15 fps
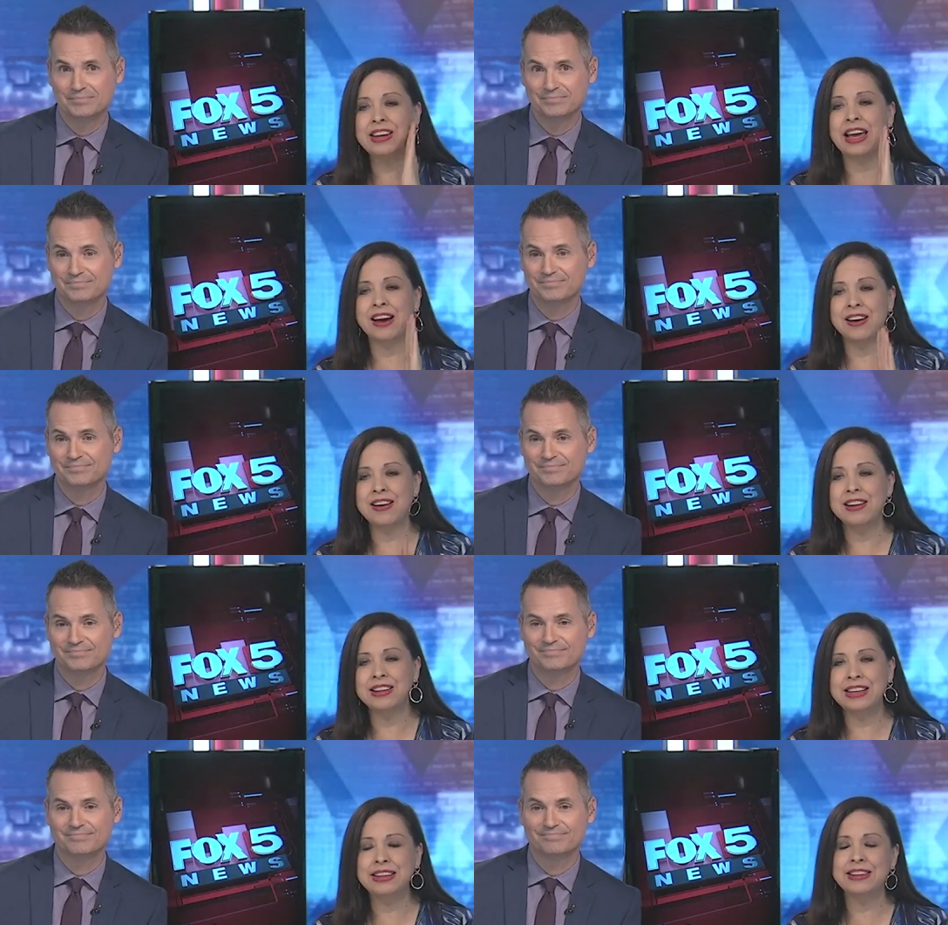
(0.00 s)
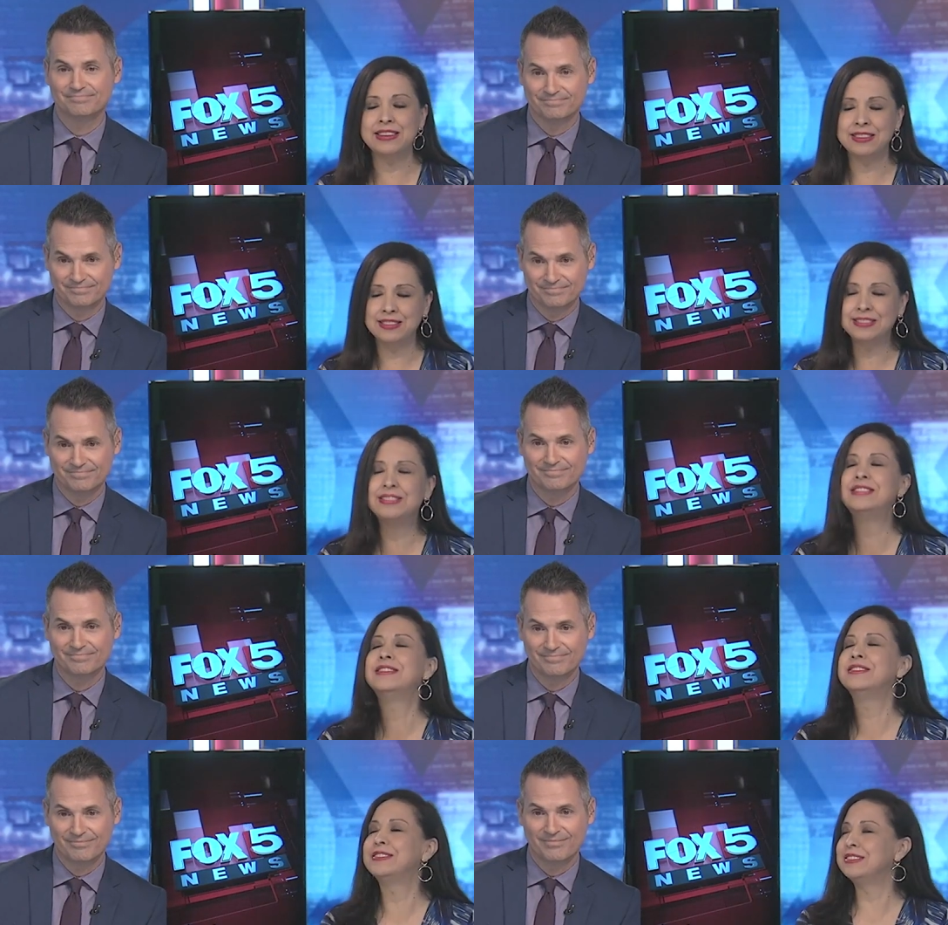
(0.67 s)
Speaker 1: Yeah, all in and
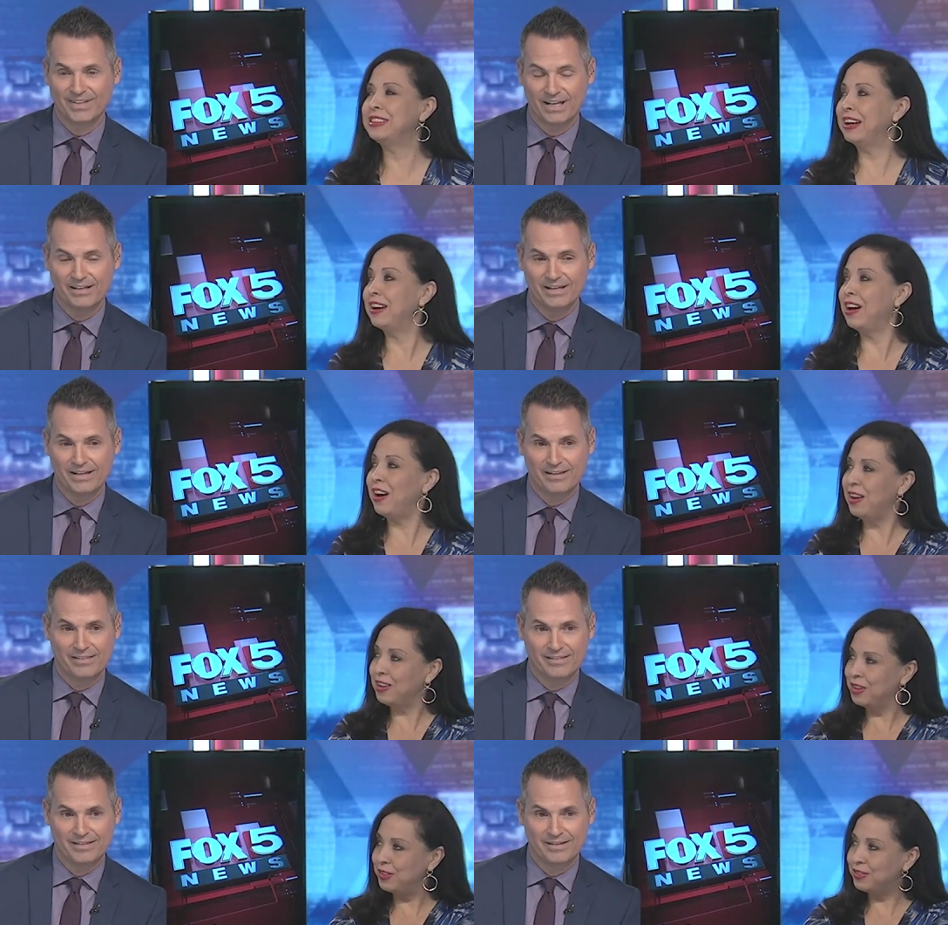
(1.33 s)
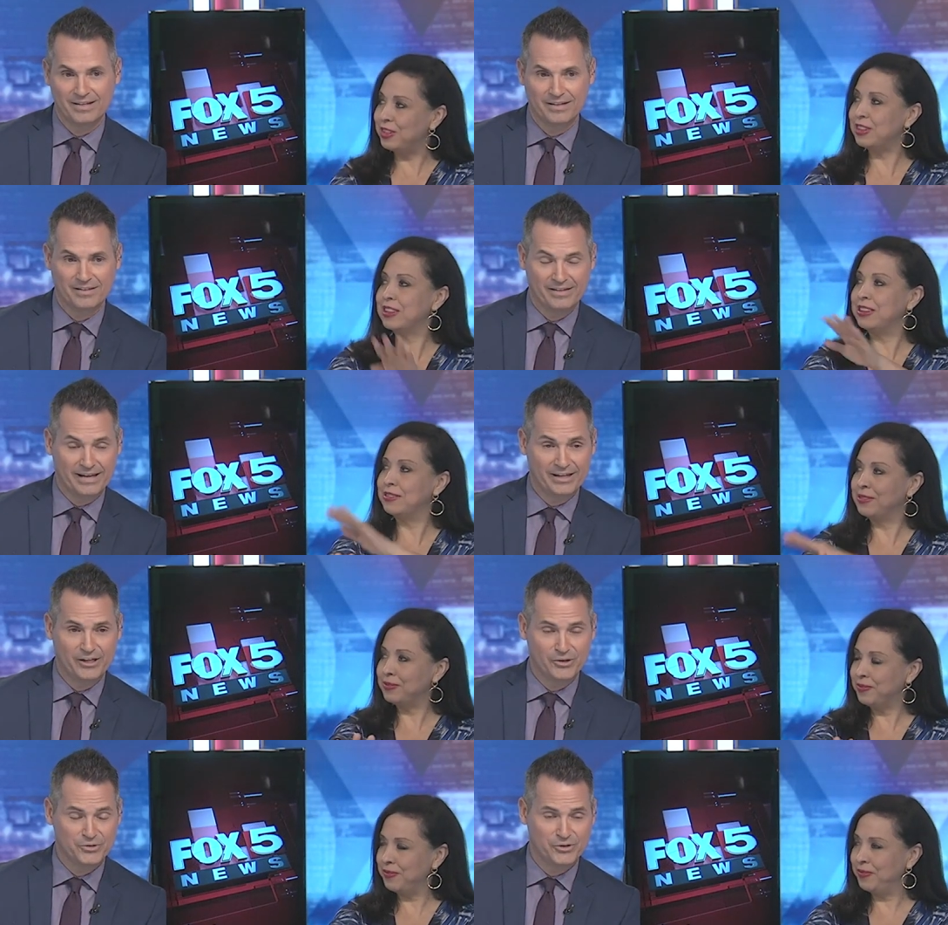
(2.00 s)
yeah, all over.
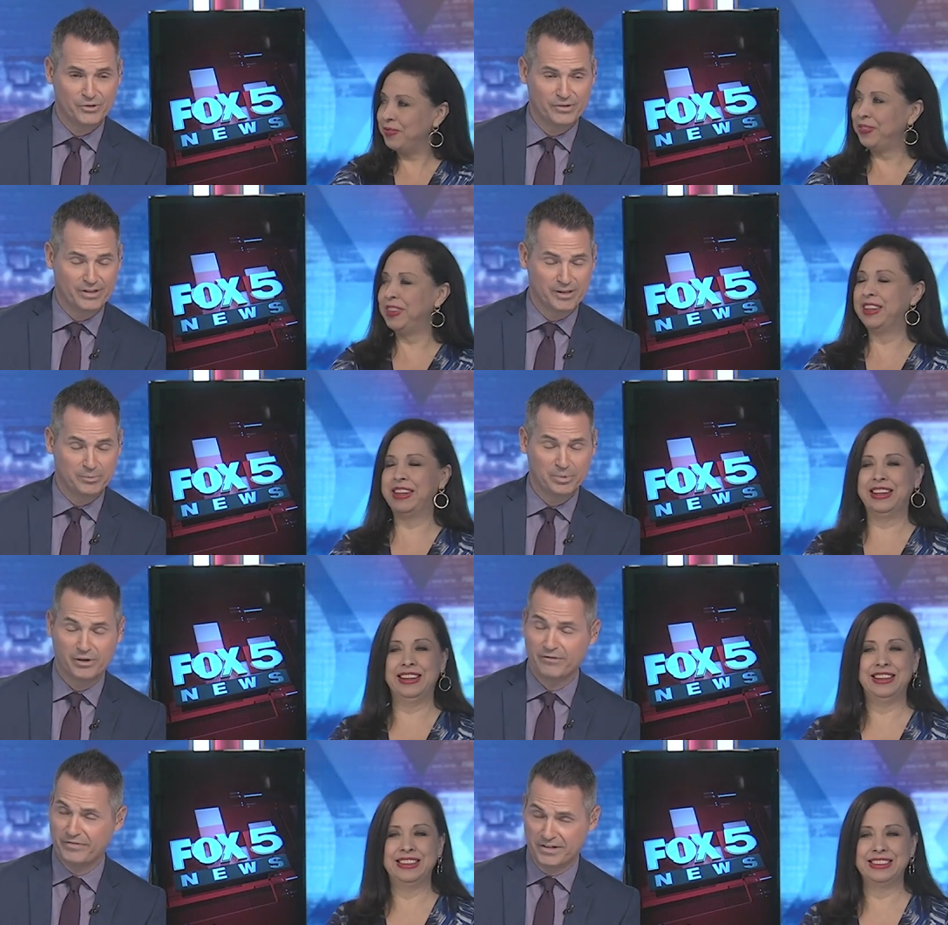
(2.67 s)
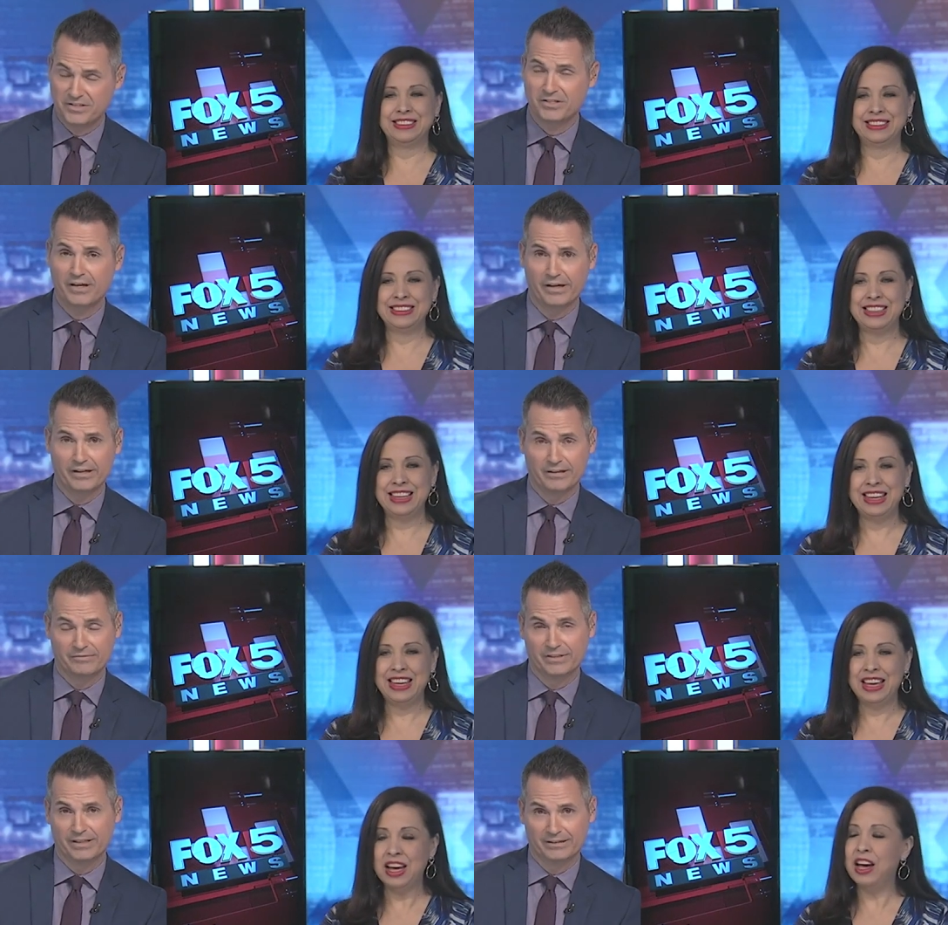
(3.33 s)
Speaker 2: Thank you to the perfect
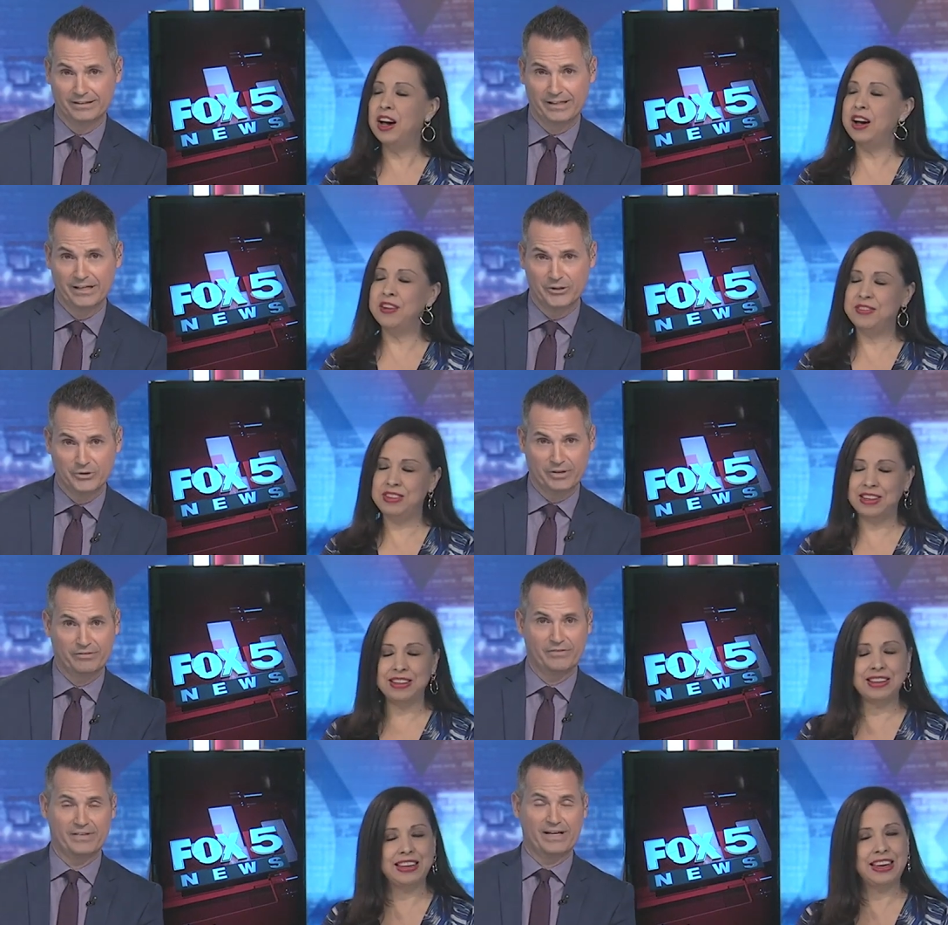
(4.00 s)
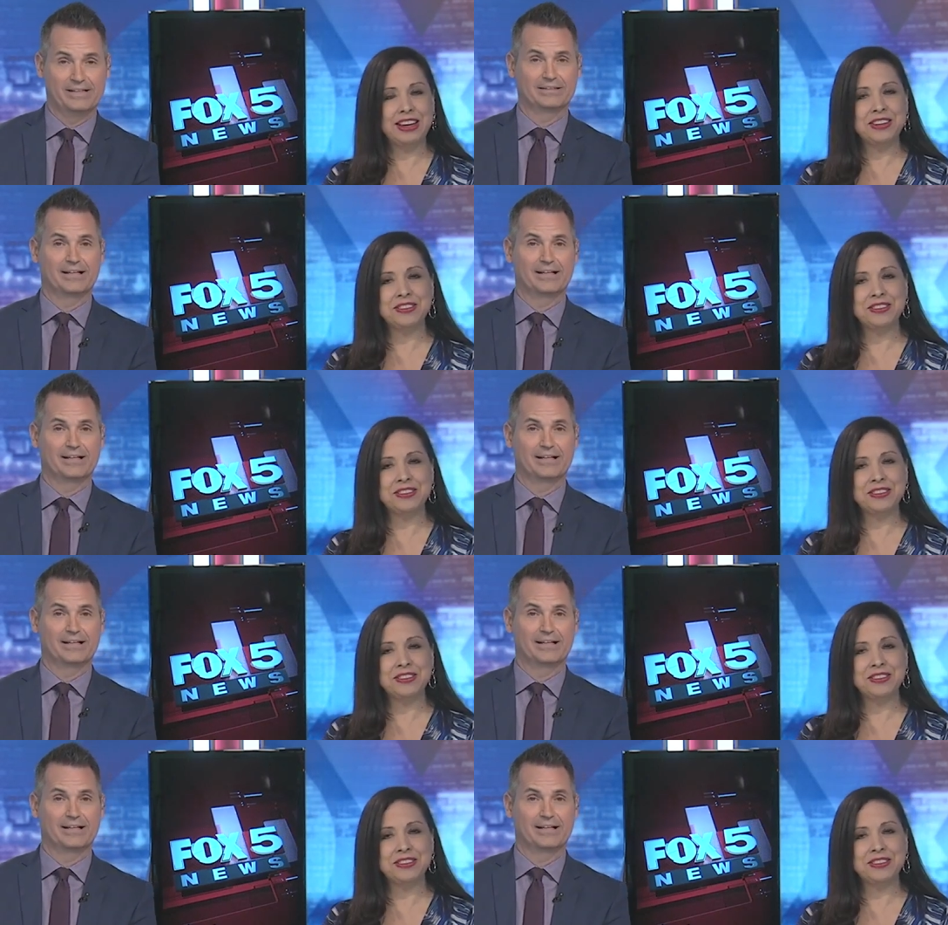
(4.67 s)
skin of Dylan Kendrick of Dylan for that. Kendrick.